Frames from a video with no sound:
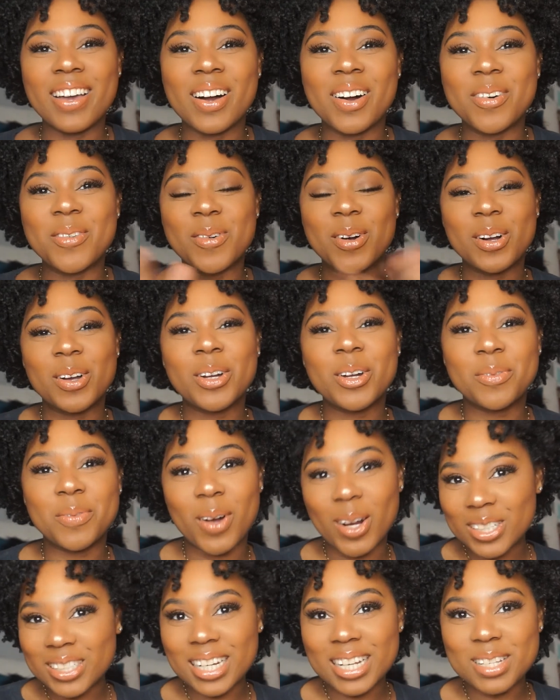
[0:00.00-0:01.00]
y'all, welcome to
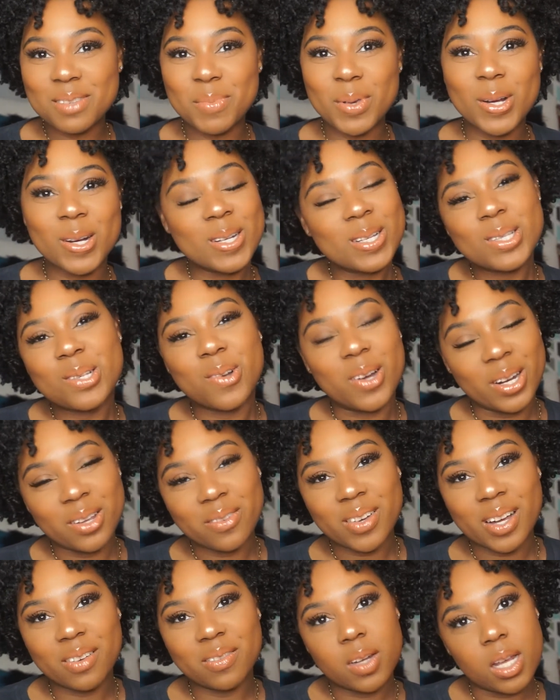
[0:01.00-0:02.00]
Marchesmirror's
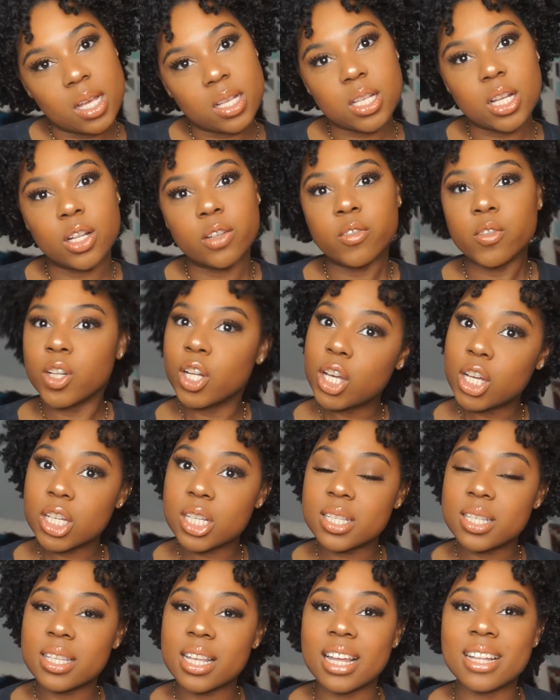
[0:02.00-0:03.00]
25 days of
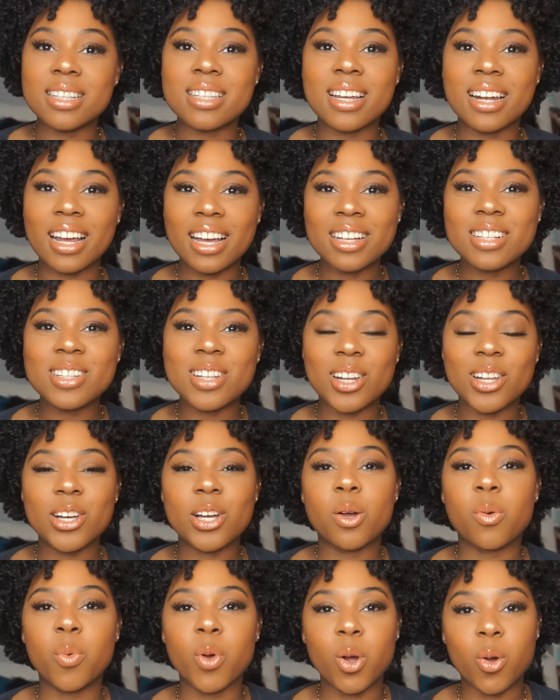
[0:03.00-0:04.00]
looks. In today's
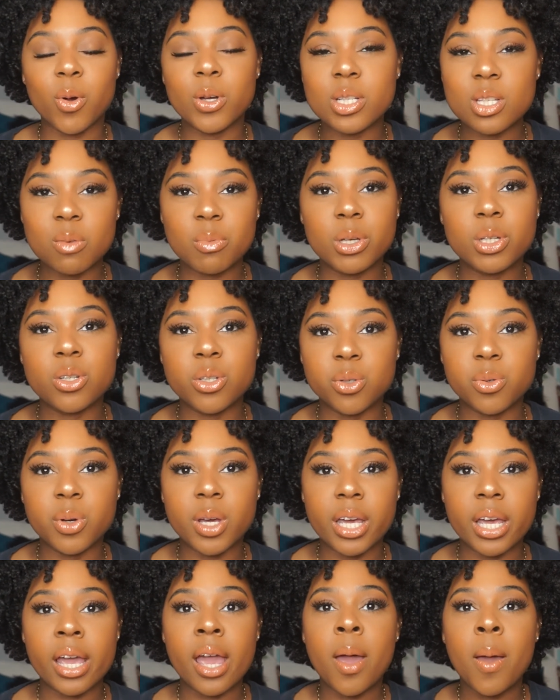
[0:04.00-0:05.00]
look, we're going to be
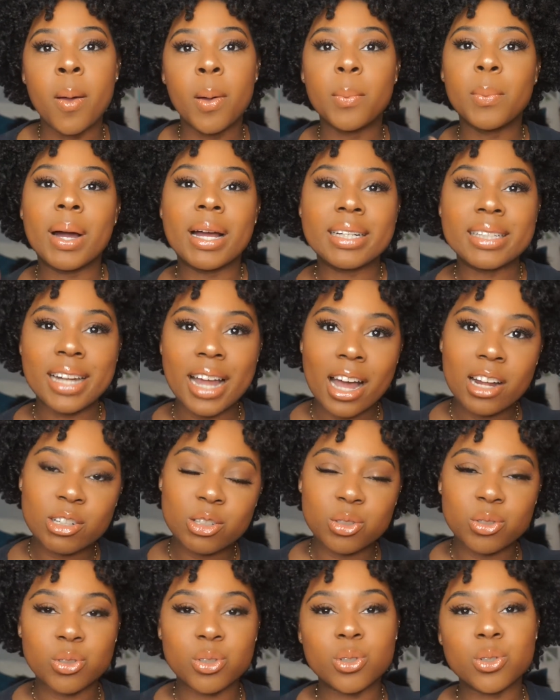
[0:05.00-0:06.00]
doing my
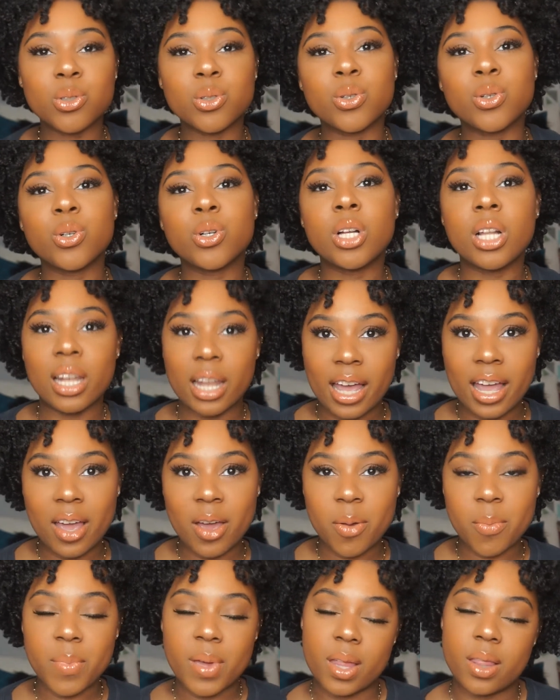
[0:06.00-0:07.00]
natural
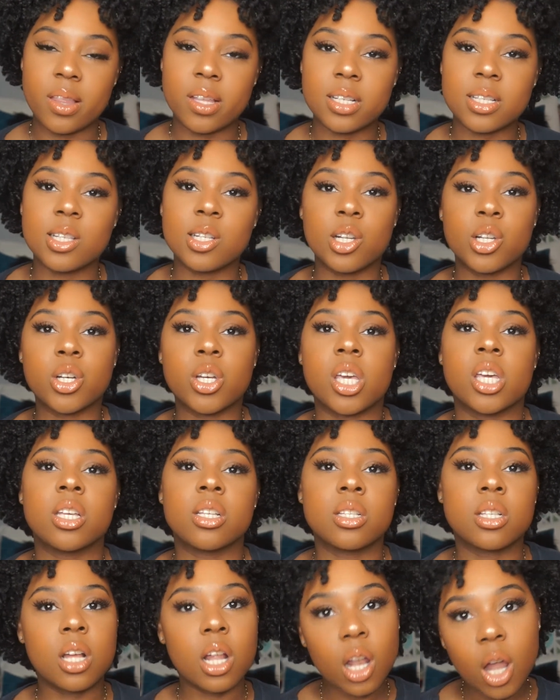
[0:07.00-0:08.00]
glam. This look
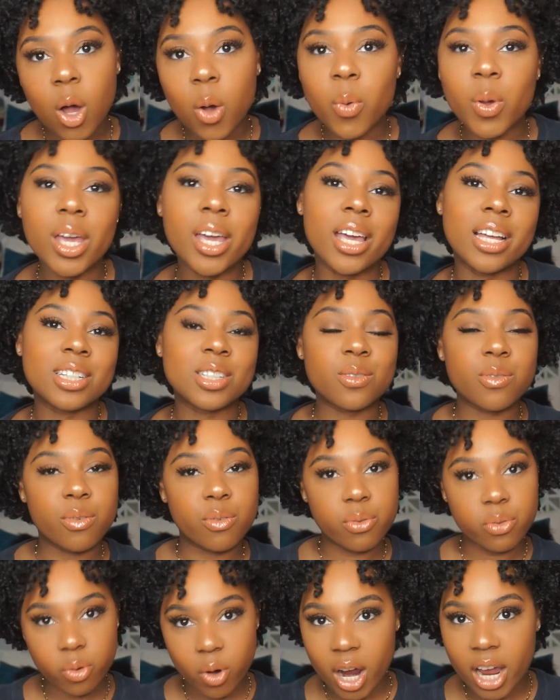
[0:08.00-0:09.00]
is glowy, it's
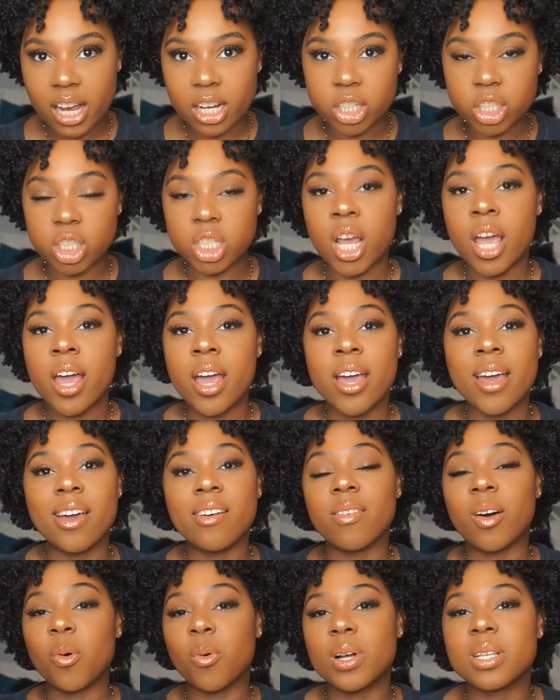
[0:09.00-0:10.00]
fresh.
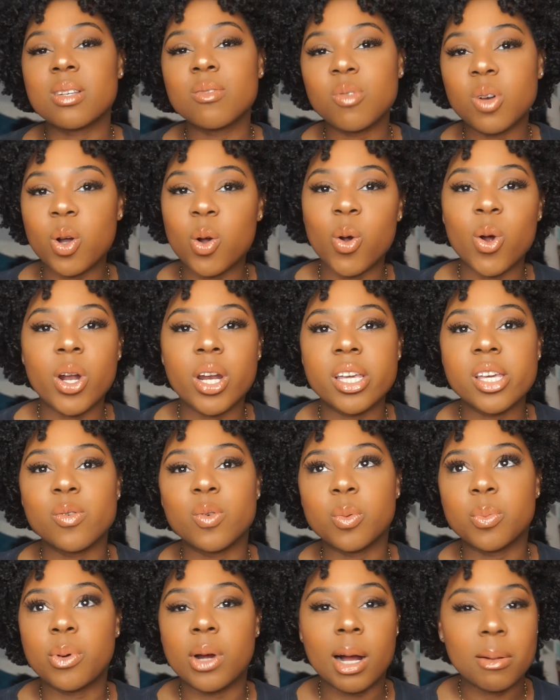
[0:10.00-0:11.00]
If I wasn't recording, it
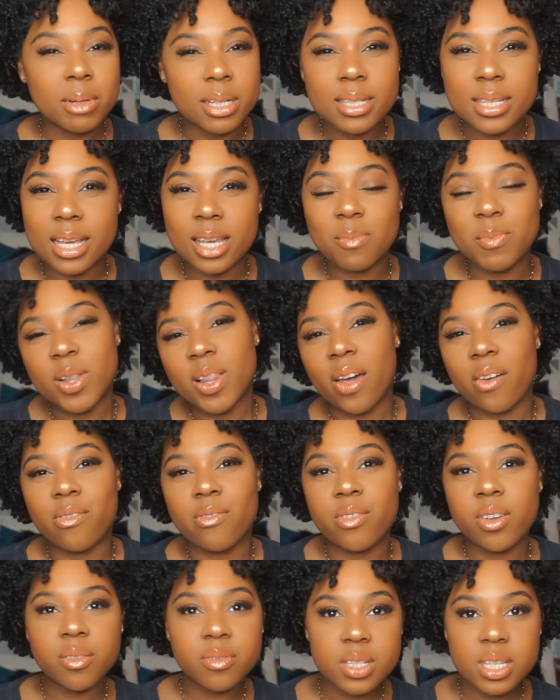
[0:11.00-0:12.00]
would probably take me like
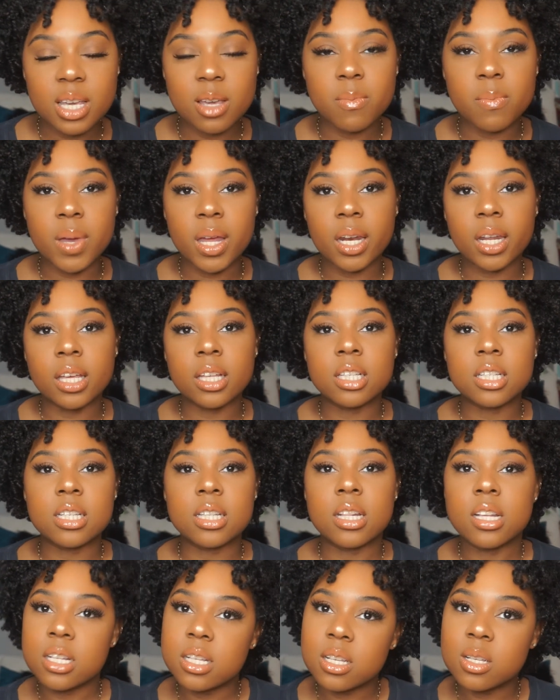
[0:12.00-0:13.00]
15 minutes.
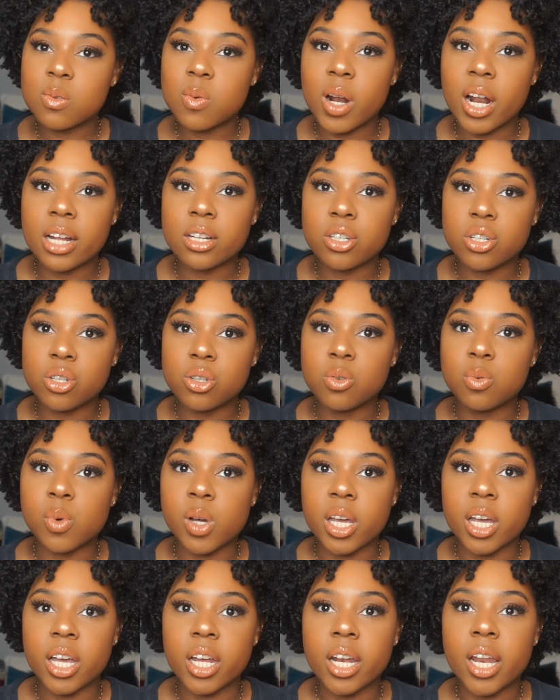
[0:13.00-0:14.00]
This is what I do
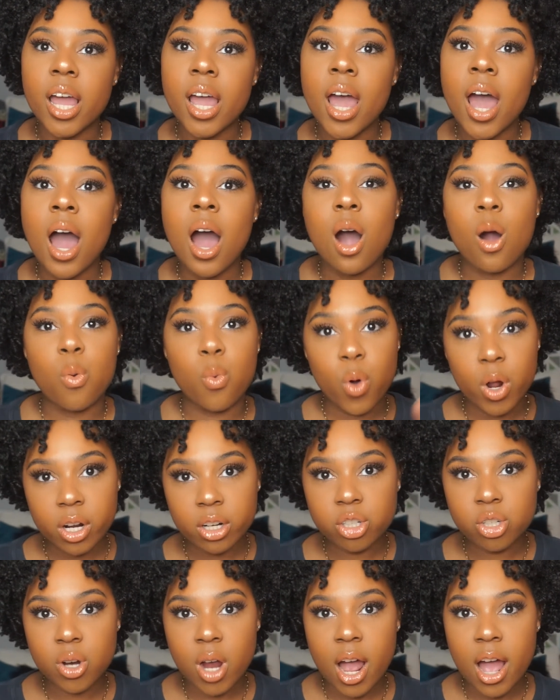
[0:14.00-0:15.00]
when I want to
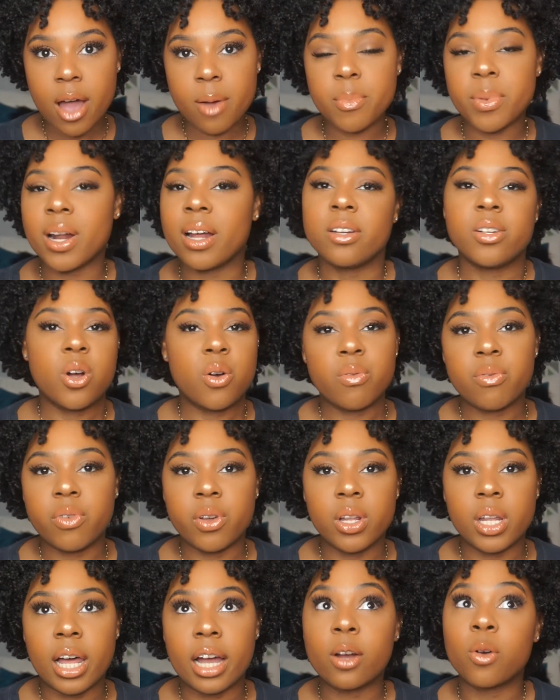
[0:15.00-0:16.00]
try, but I don't
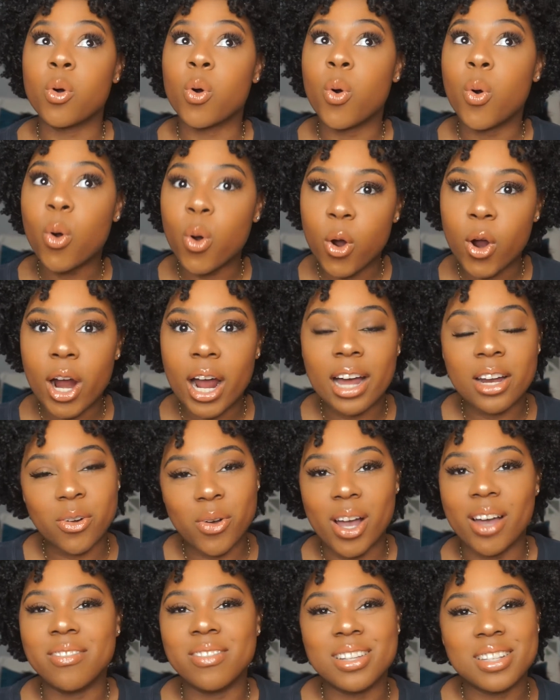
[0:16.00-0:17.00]
feel like, or I don't
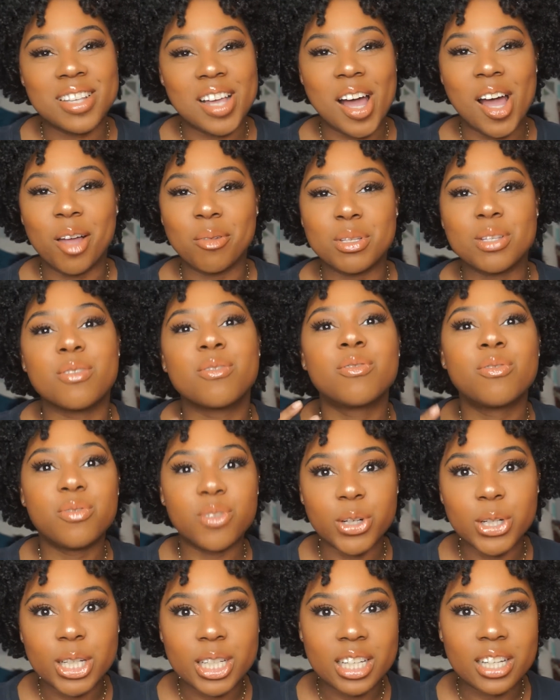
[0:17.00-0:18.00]
have the time to
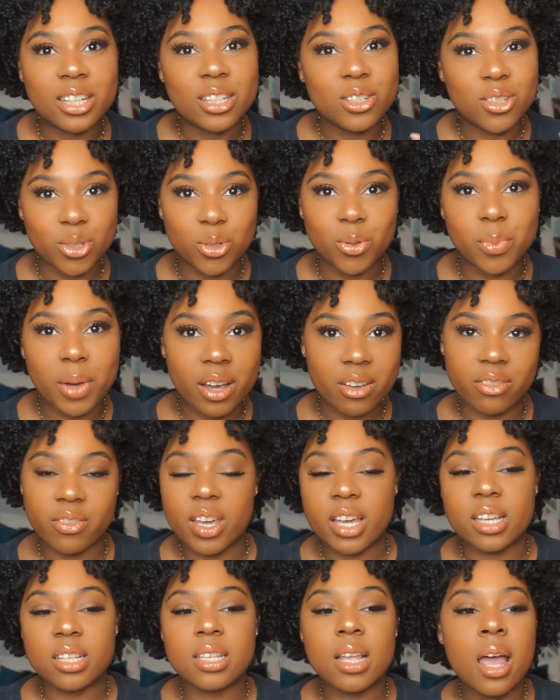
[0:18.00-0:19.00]
fully do my
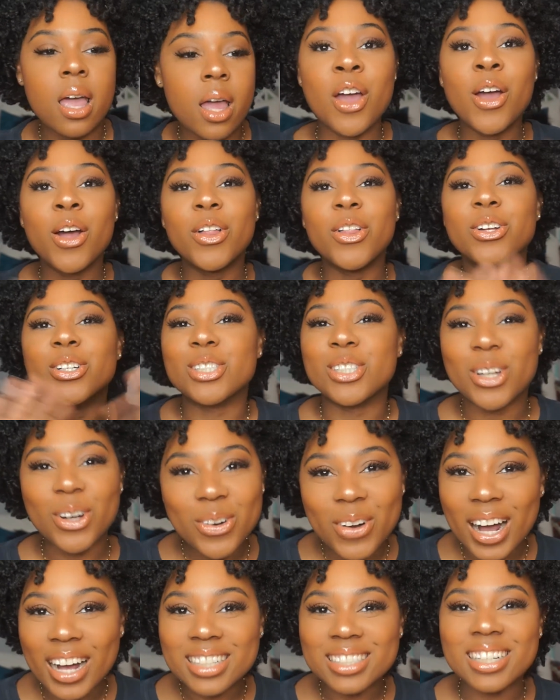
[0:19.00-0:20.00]
face. There's no
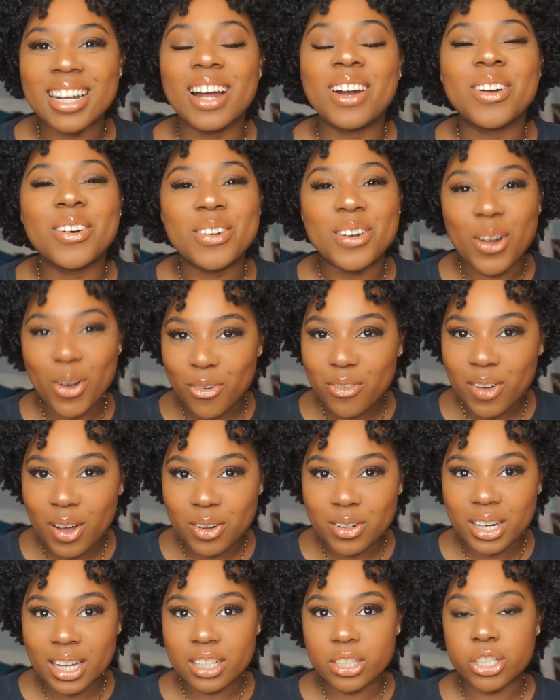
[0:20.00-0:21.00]
eyeshadow, no
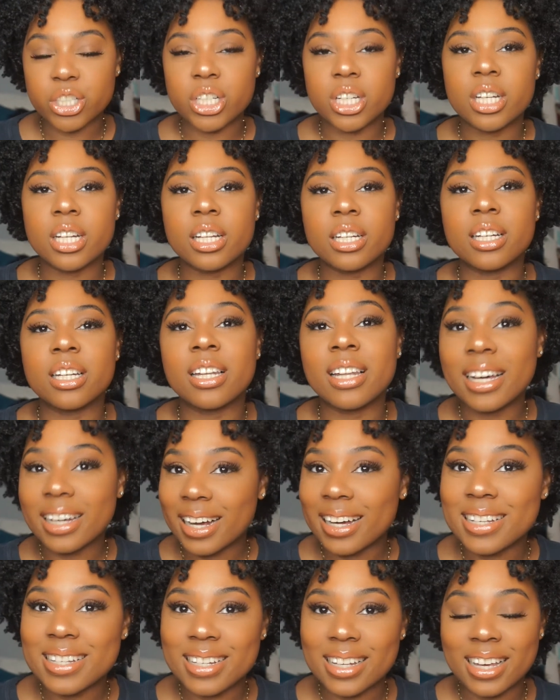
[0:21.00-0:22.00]
foundation. Like
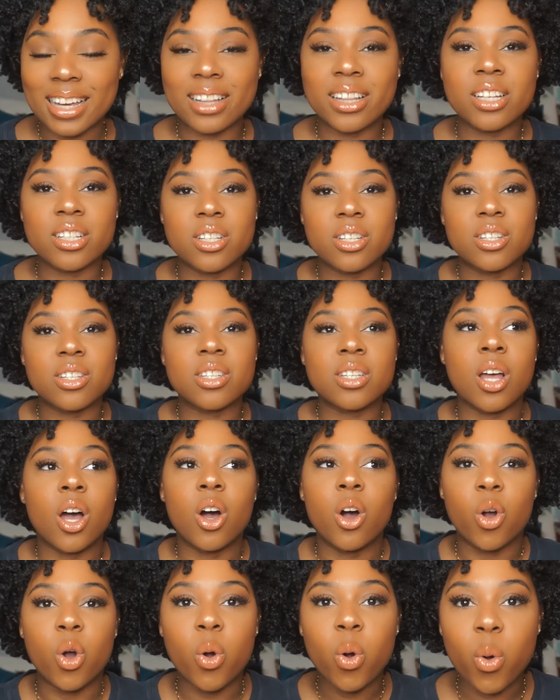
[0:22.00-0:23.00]
I said, this is
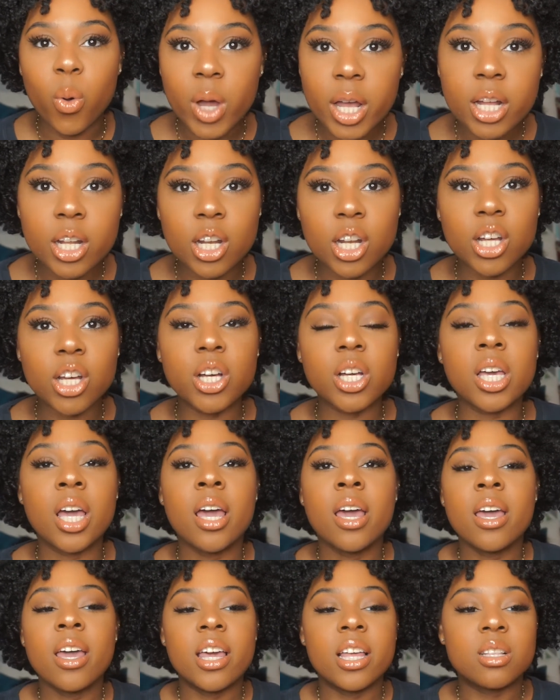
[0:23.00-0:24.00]
a quick look.
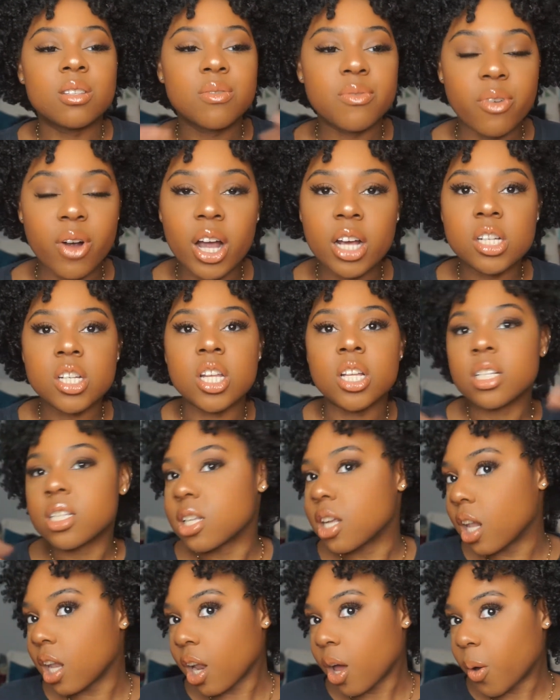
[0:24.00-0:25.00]
It's fresh, it's
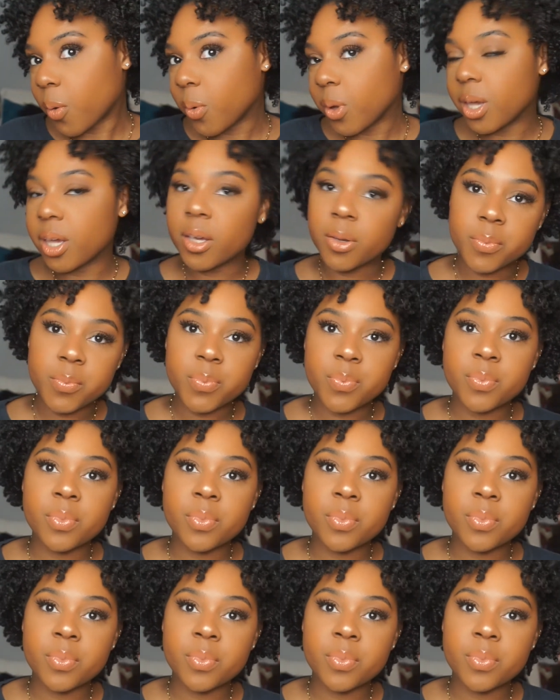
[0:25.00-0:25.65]
glowy,